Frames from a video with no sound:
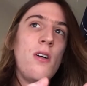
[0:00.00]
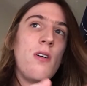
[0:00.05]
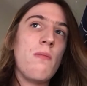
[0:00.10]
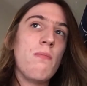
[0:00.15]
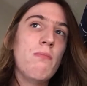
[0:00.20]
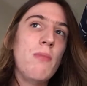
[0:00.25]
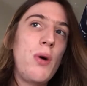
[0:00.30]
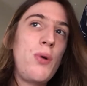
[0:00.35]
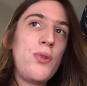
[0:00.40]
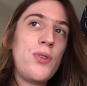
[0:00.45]

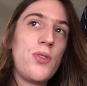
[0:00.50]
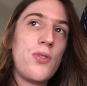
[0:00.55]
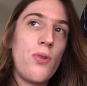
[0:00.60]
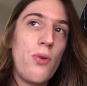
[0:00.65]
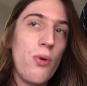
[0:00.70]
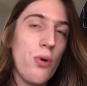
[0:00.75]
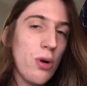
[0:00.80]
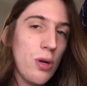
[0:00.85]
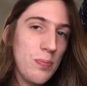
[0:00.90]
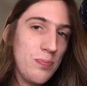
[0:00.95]
most
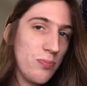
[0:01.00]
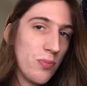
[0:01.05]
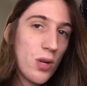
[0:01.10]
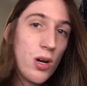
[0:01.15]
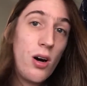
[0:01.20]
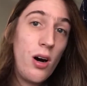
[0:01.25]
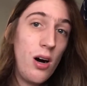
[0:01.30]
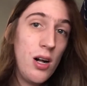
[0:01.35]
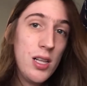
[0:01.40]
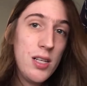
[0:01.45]
or
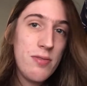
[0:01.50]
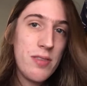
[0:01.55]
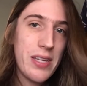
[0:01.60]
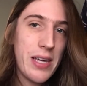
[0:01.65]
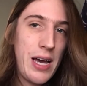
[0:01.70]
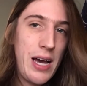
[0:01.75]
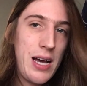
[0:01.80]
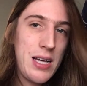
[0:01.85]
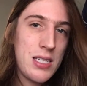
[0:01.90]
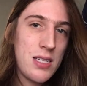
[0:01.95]
all of the
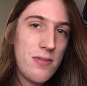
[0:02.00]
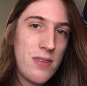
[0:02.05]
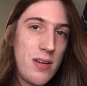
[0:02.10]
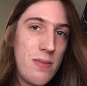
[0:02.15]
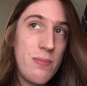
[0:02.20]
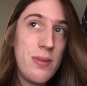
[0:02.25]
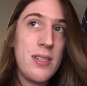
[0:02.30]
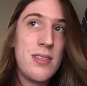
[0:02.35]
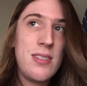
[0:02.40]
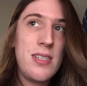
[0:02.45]
cast of
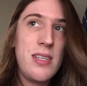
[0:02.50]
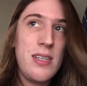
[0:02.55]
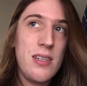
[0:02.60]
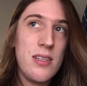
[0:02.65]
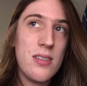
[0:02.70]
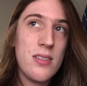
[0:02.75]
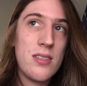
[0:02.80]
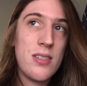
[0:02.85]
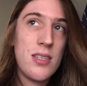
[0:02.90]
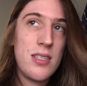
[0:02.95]

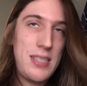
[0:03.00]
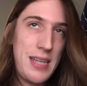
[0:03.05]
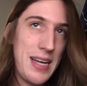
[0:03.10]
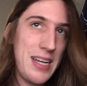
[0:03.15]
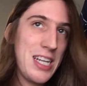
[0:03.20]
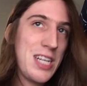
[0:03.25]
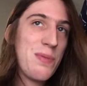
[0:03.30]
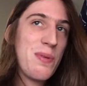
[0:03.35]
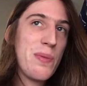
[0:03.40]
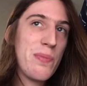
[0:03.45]
NPCs
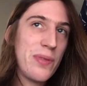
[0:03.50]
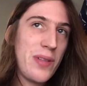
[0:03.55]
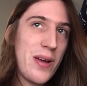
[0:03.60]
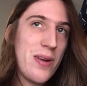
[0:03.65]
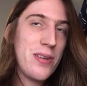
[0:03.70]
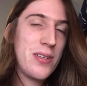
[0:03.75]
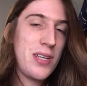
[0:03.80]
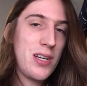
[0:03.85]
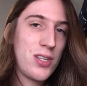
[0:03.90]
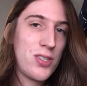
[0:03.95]
tend to be
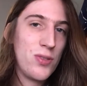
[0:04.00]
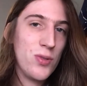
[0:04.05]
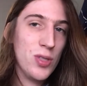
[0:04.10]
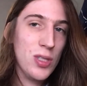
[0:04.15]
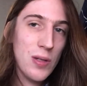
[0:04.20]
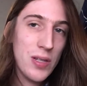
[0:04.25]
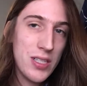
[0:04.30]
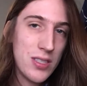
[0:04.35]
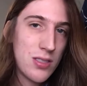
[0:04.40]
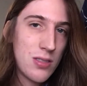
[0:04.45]

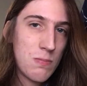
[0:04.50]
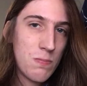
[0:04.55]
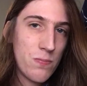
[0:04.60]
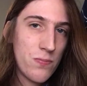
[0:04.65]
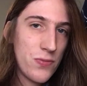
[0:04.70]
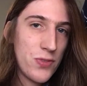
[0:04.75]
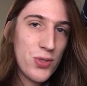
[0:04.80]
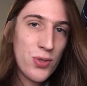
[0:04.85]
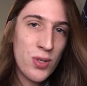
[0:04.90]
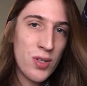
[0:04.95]
player-sexual. It's
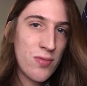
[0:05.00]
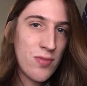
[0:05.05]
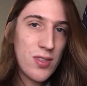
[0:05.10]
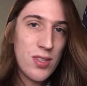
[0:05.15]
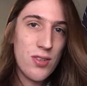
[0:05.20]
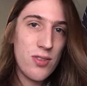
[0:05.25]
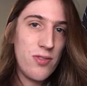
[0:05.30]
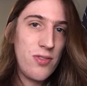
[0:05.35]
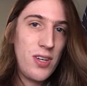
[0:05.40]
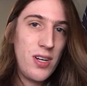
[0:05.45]
sort of the
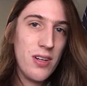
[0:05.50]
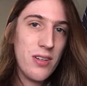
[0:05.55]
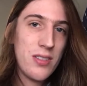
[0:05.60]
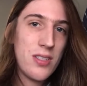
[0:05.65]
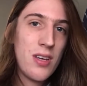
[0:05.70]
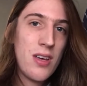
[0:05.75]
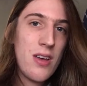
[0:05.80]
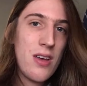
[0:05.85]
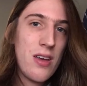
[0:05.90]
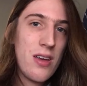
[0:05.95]

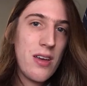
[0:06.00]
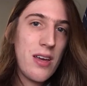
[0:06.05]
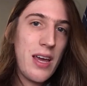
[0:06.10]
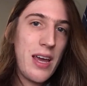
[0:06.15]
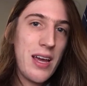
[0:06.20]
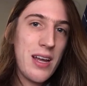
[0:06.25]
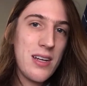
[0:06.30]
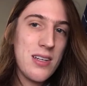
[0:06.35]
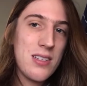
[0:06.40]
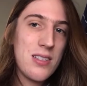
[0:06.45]
default,
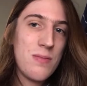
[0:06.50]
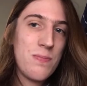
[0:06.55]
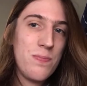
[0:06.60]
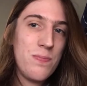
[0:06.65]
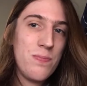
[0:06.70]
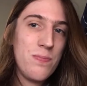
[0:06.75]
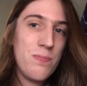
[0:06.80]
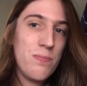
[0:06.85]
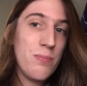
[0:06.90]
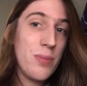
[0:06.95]
and
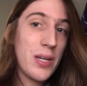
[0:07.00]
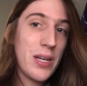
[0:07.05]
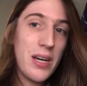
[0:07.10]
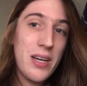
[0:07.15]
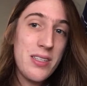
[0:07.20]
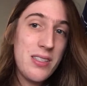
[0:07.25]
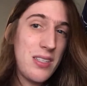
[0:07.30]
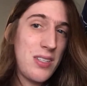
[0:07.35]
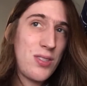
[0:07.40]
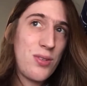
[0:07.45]

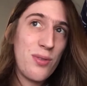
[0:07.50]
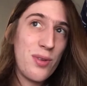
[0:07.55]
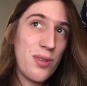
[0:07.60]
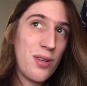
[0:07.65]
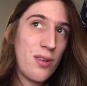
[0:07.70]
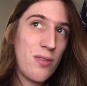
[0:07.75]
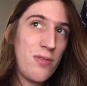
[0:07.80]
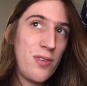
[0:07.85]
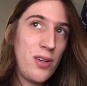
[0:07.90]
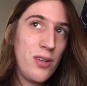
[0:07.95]
because it's sort of the
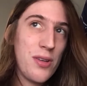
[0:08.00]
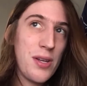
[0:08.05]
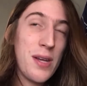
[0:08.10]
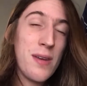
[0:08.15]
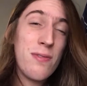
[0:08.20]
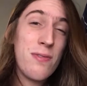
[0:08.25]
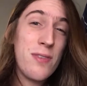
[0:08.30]
default, it